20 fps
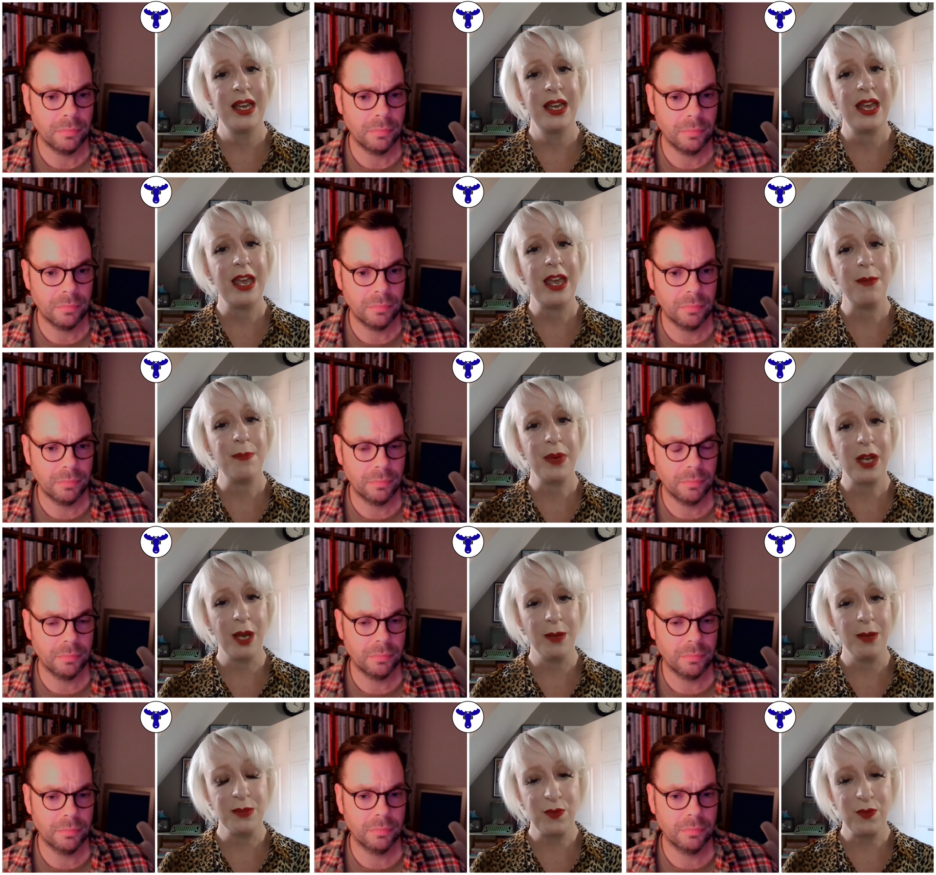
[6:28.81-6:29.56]
Speaker 1: it
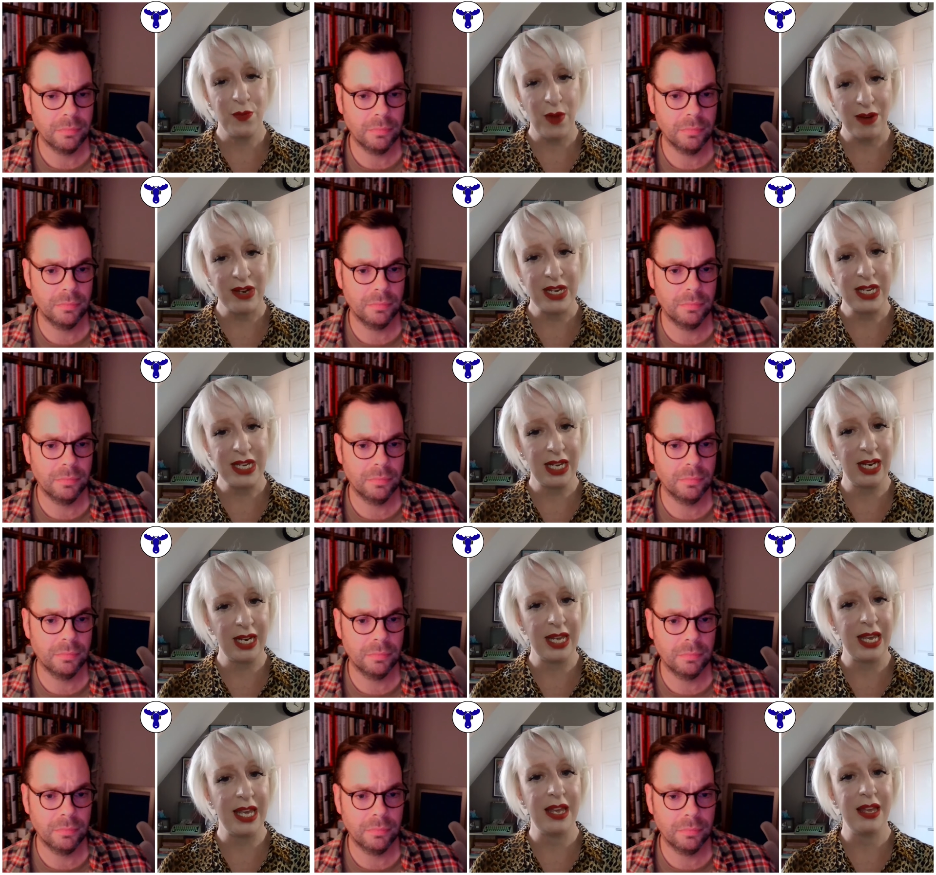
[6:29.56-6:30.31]
becomes very
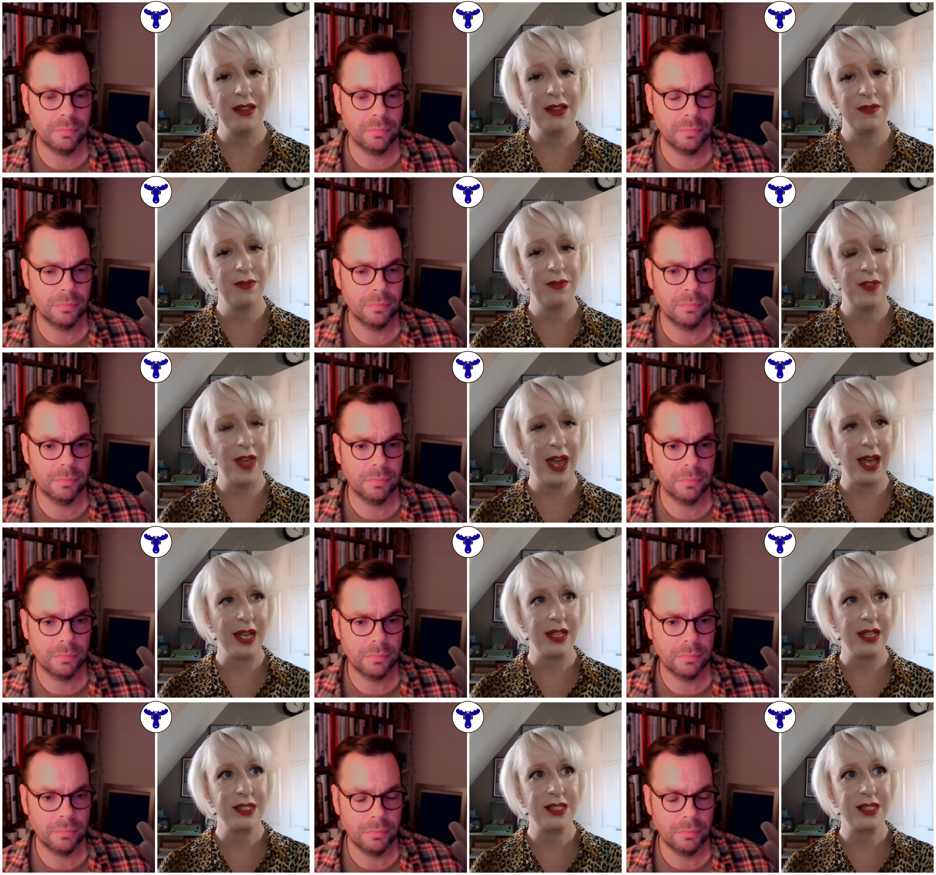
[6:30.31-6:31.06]
clear
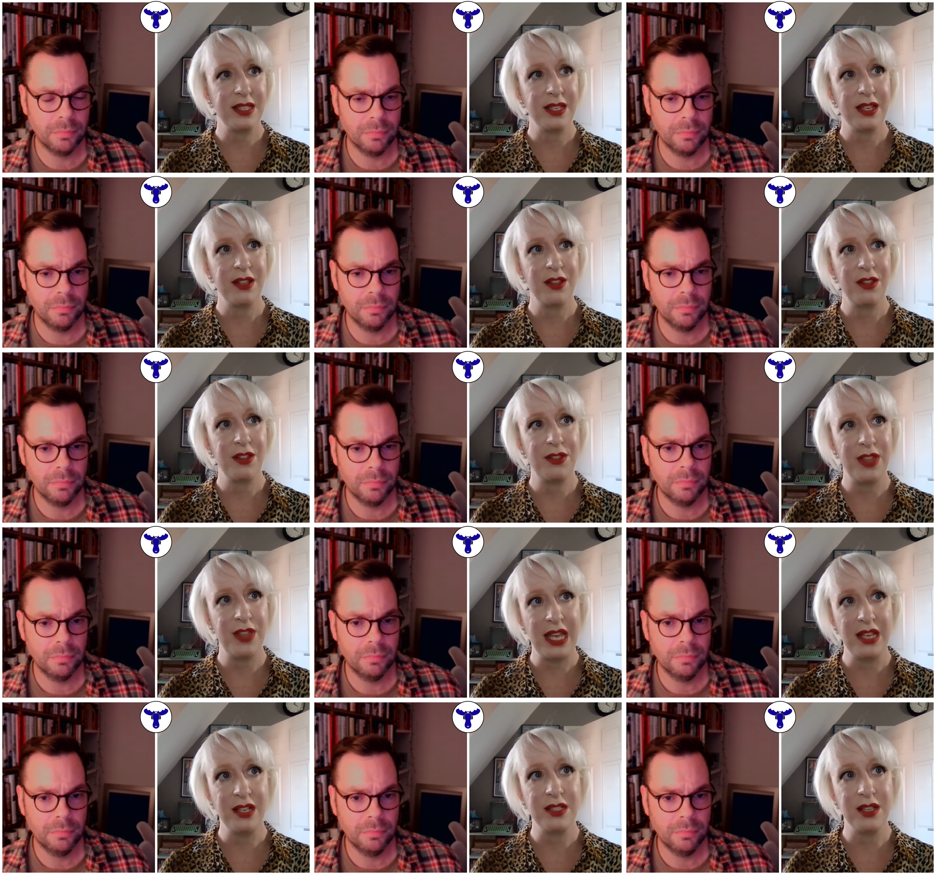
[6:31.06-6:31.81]
that
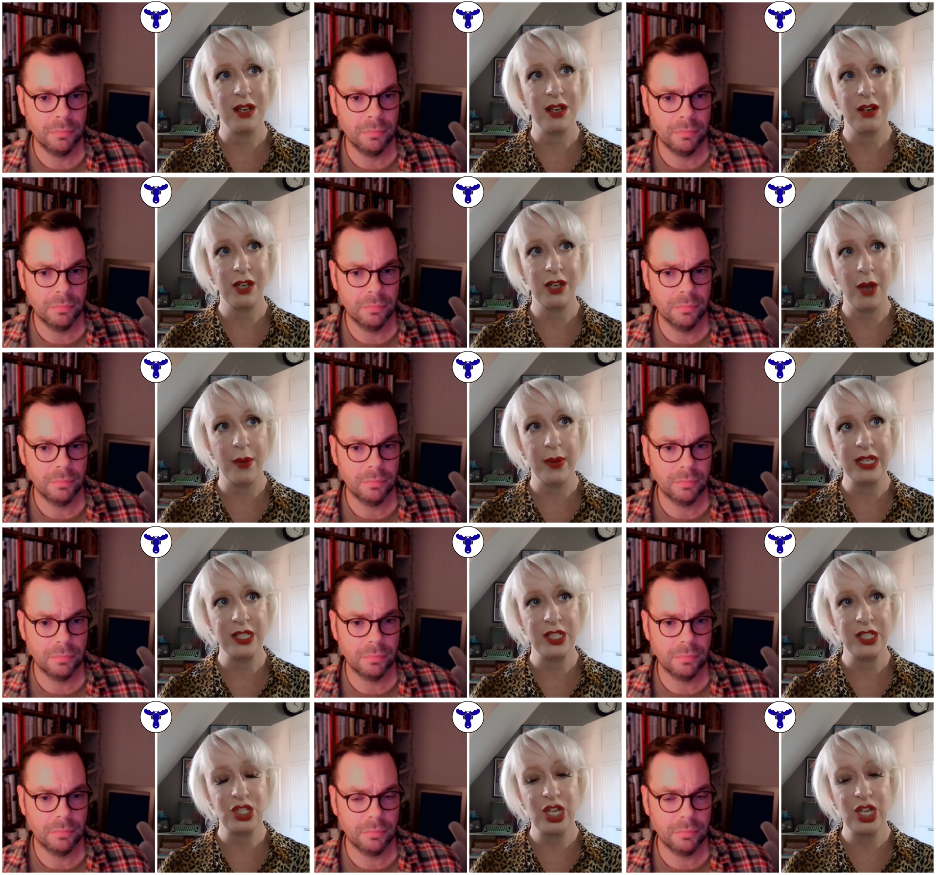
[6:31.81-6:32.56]
things are
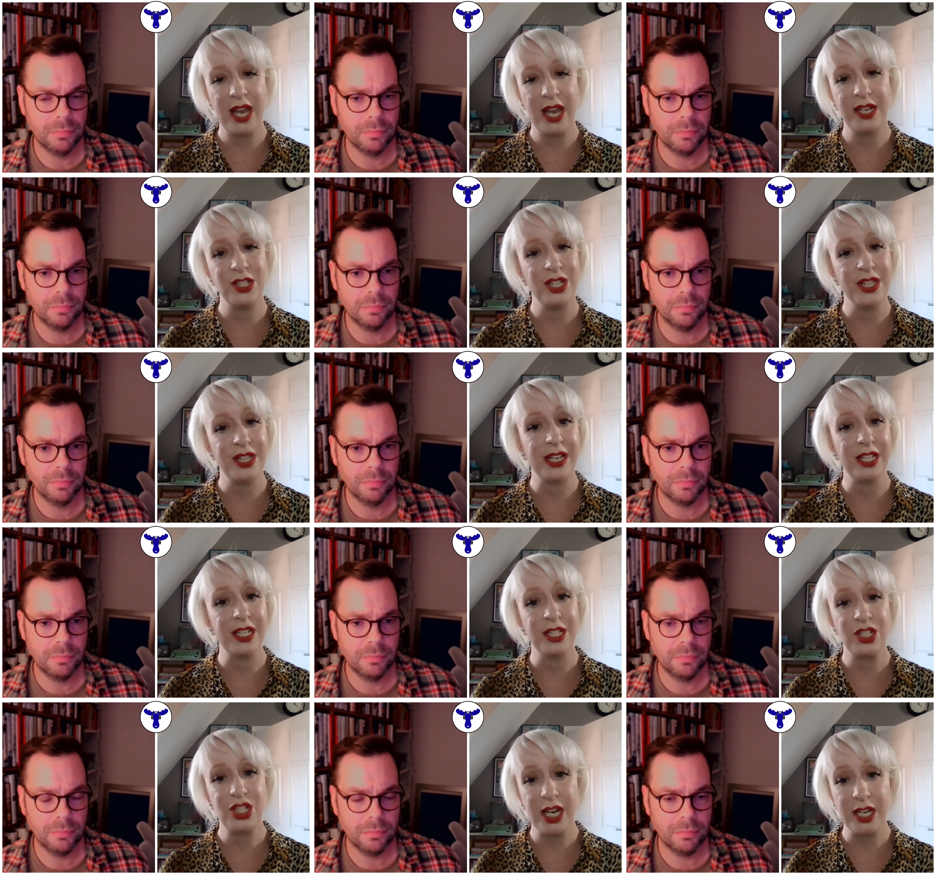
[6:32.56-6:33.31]
going to change, and they're
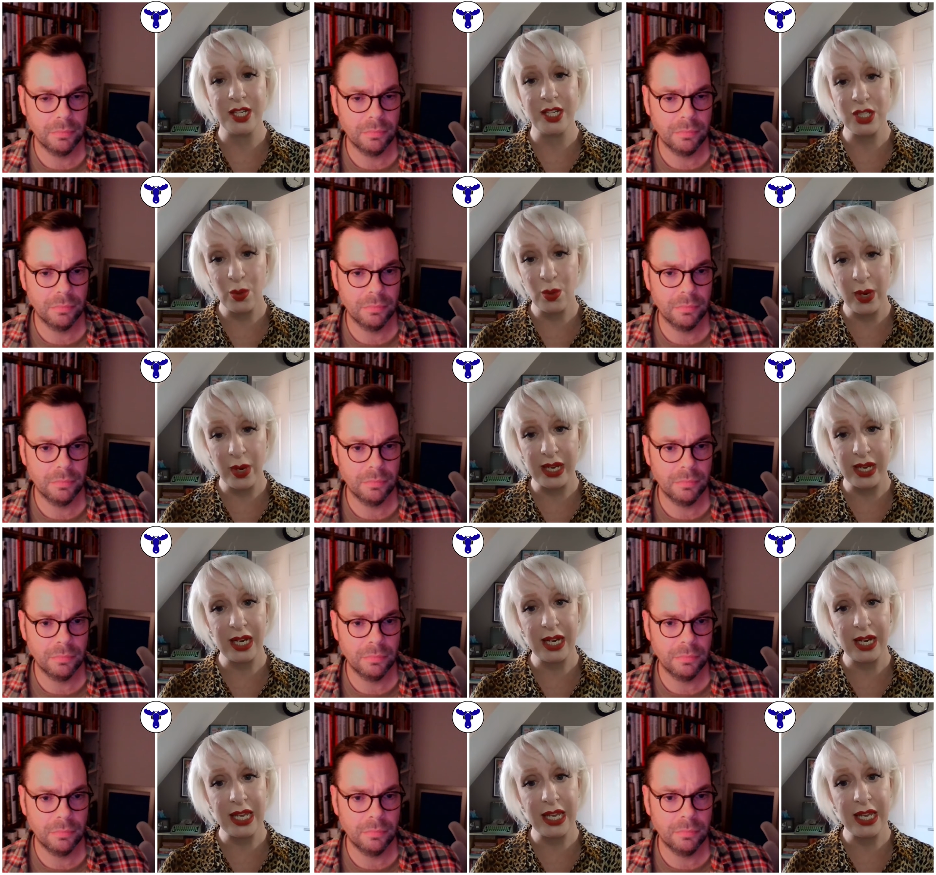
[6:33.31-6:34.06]
going to change
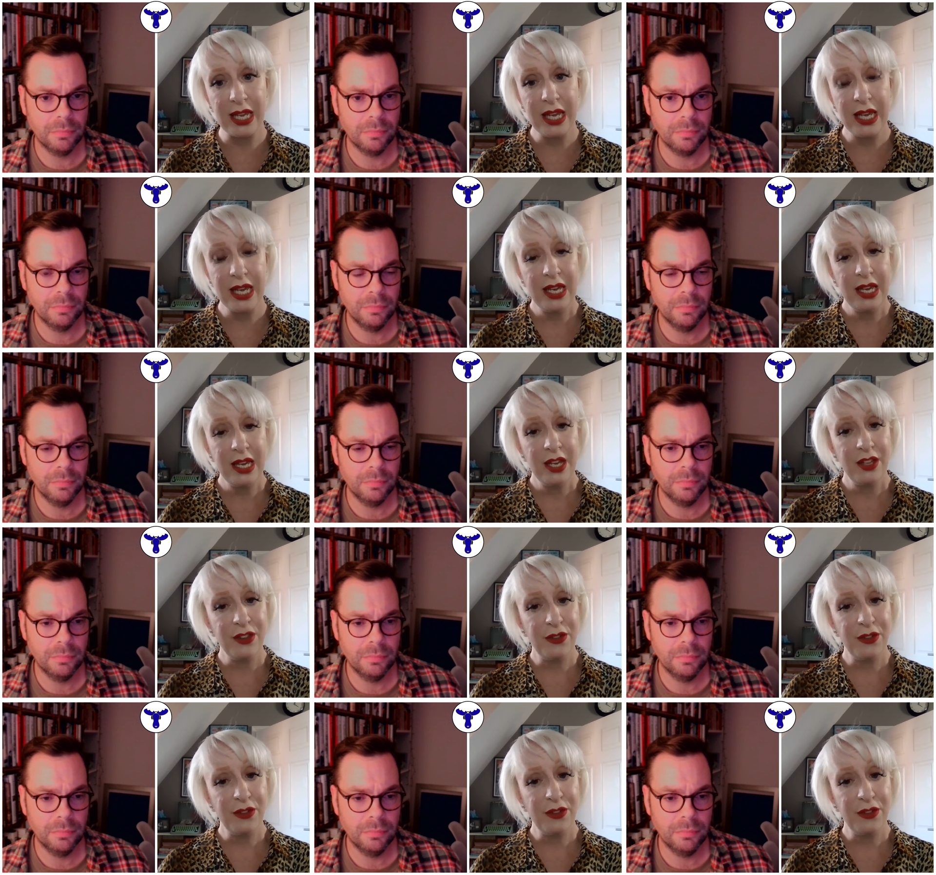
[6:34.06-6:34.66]
quickly. The